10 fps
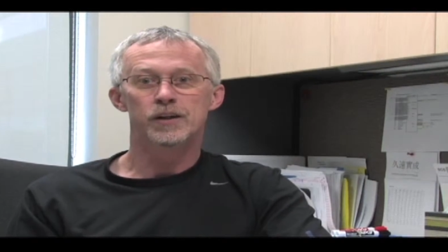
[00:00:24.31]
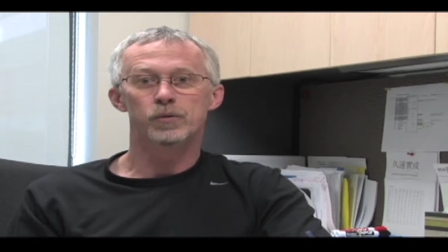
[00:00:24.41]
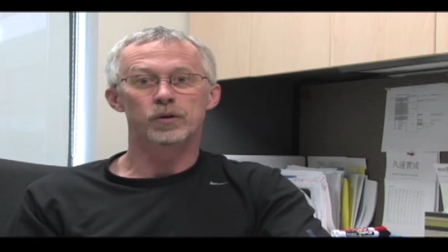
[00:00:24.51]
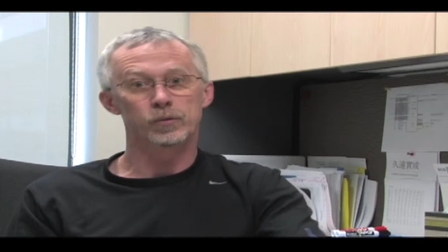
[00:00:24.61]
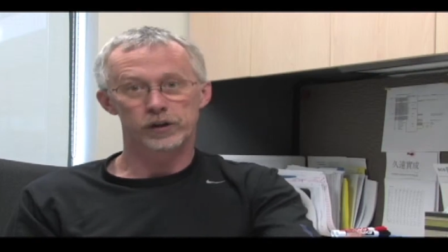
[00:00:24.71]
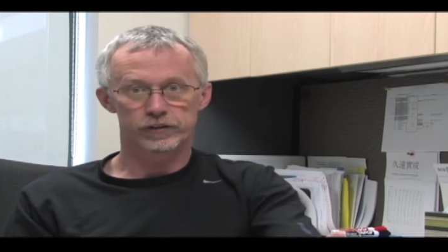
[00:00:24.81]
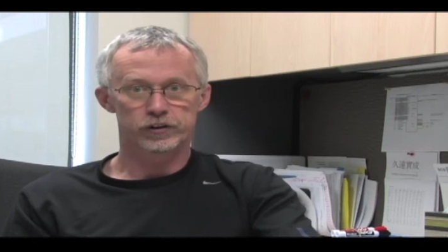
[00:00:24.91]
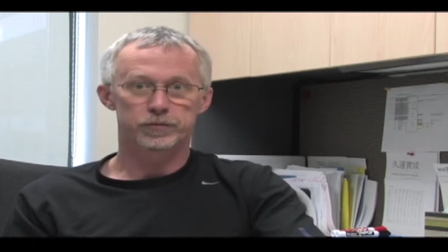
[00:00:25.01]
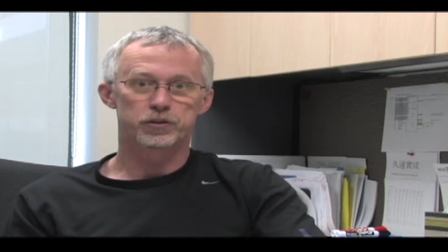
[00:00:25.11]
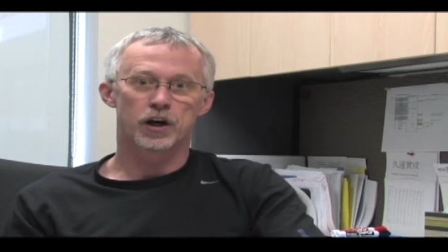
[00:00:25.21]
we'll give
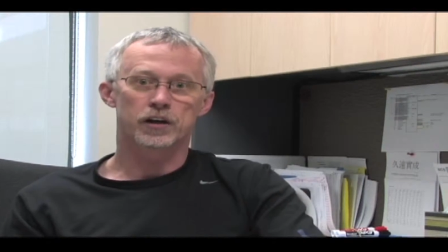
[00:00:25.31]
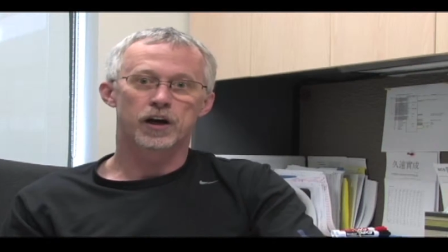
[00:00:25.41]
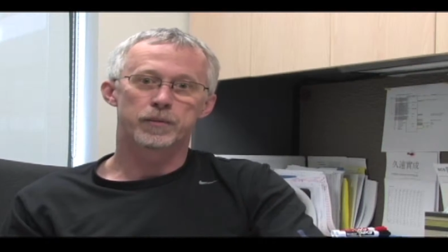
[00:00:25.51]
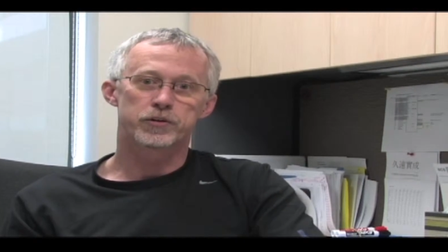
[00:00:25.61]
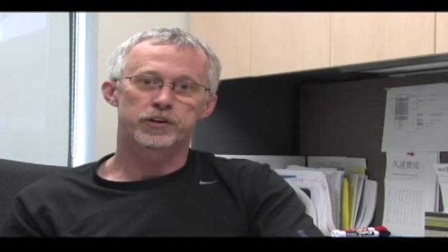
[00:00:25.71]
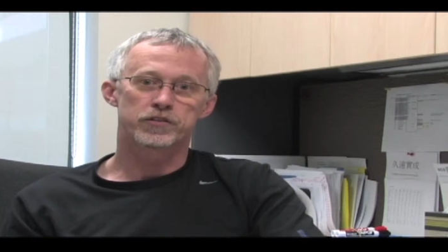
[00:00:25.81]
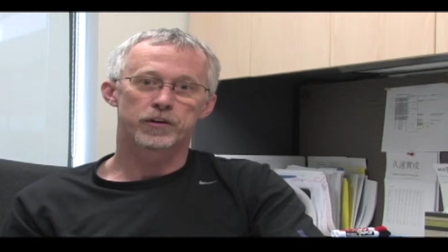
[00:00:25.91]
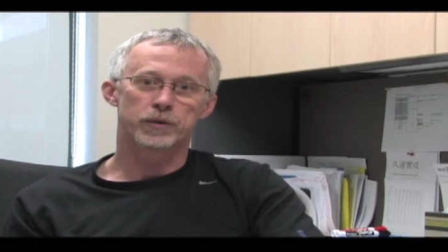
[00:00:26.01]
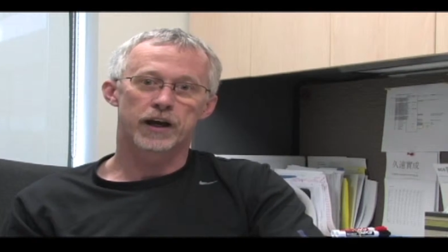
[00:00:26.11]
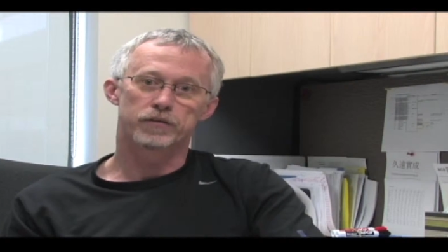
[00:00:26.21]
you some stock options
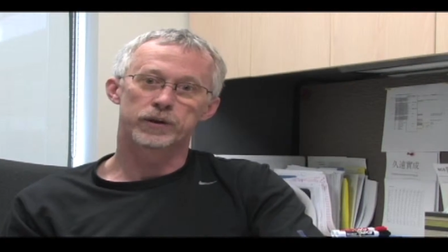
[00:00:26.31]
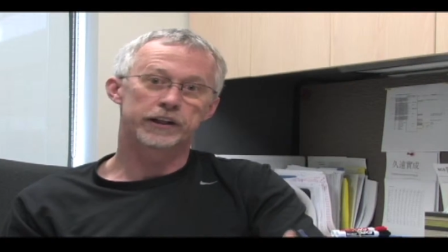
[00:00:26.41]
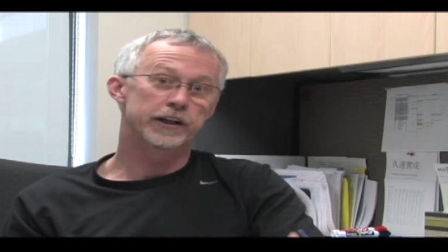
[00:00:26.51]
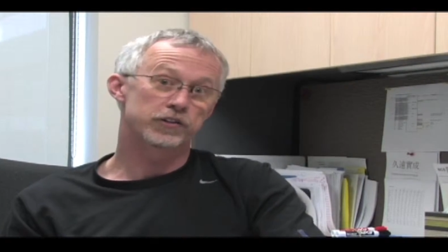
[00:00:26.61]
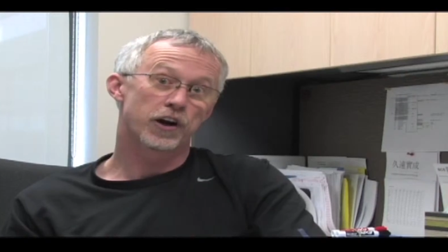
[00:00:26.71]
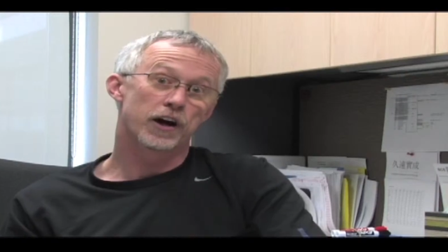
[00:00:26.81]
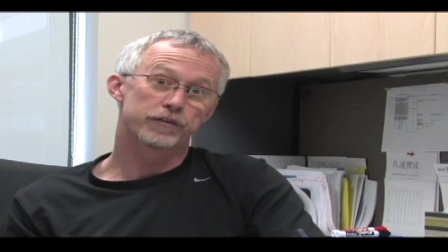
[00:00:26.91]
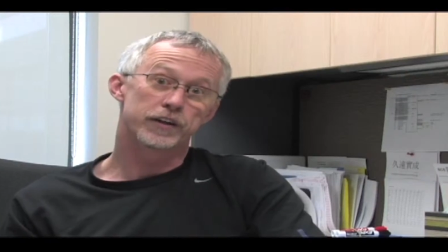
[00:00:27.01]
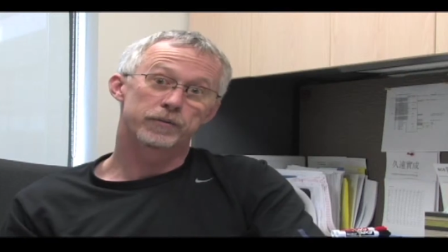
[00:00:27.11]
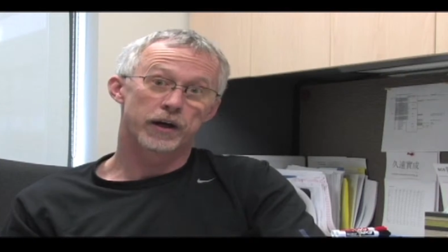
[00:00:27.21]
and we have really nice
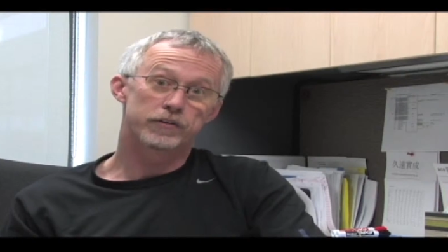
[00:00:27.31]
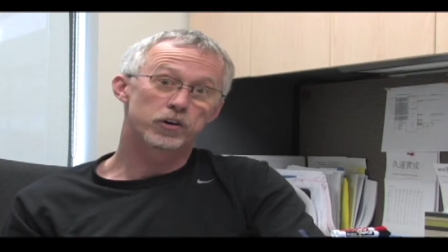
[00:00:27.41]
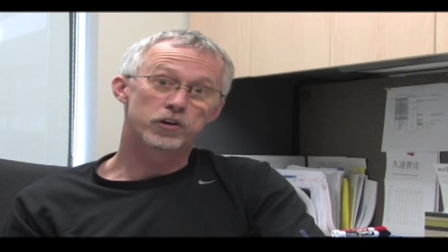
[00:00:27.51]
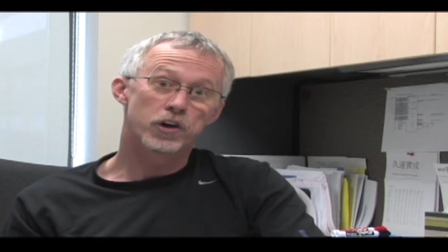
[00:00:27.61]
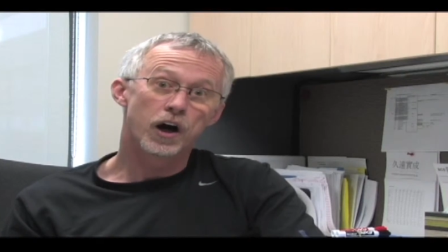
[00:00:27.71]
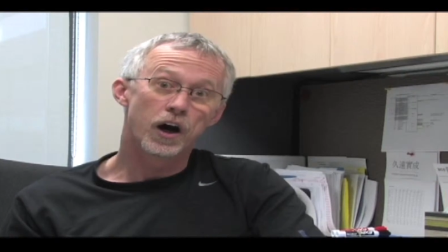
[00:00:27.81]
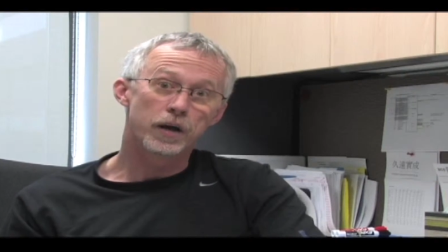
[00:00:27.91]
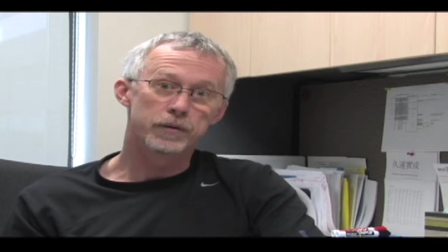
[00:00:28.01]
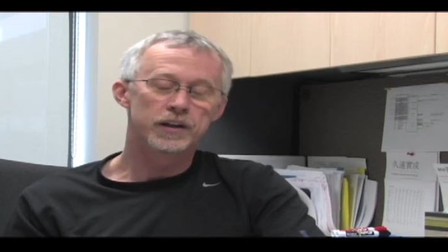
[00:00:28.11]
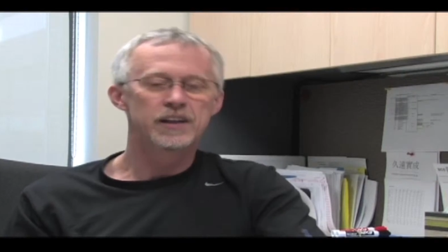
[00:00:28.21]
coffee and we have a good
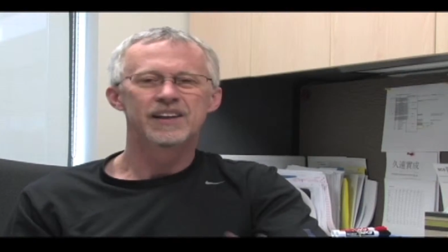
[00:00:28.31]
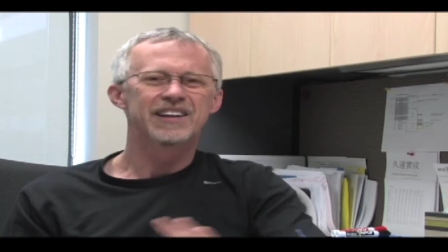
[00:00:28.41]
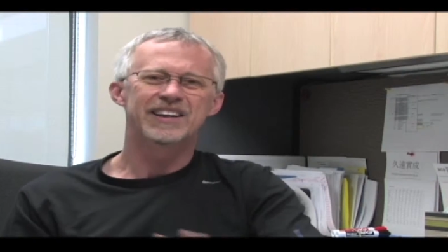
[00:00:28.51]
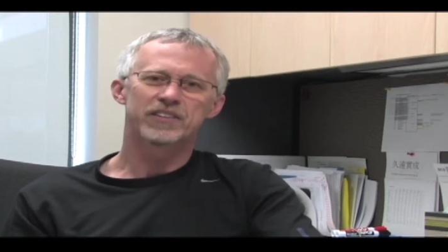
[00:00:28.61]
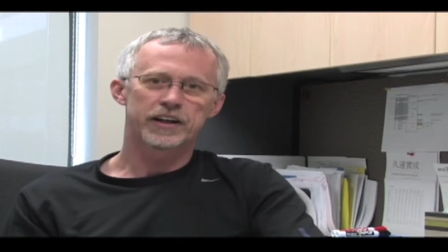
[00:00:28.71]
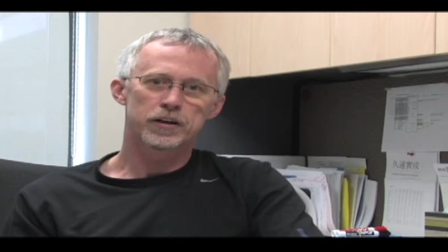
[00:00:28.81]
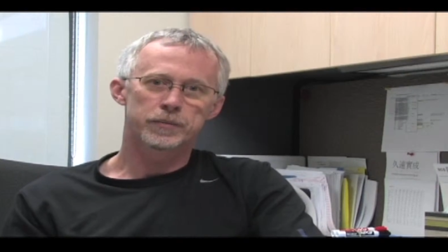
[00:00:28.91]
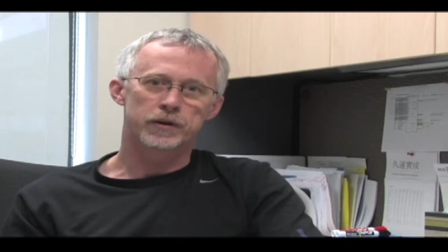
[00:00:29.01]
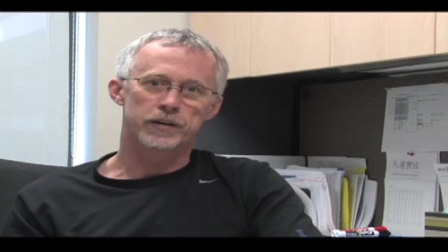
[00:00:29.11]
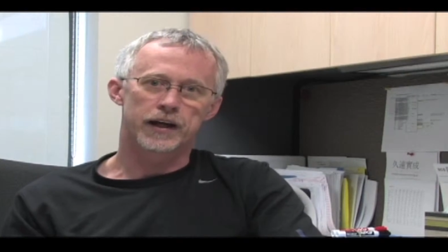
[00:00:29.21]
time. And they don't care
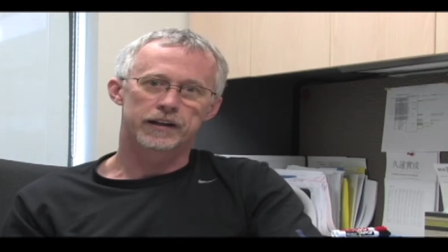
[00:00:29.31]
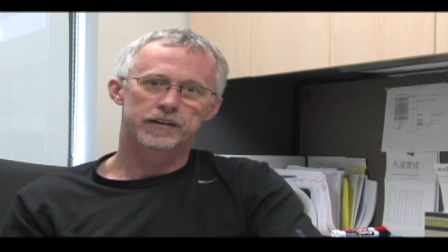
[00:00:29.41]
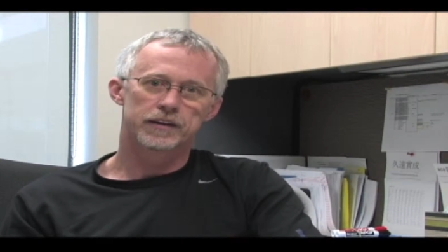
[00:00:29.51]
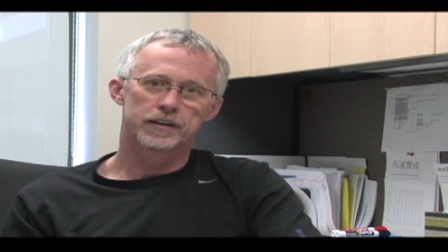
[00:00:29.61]
about that.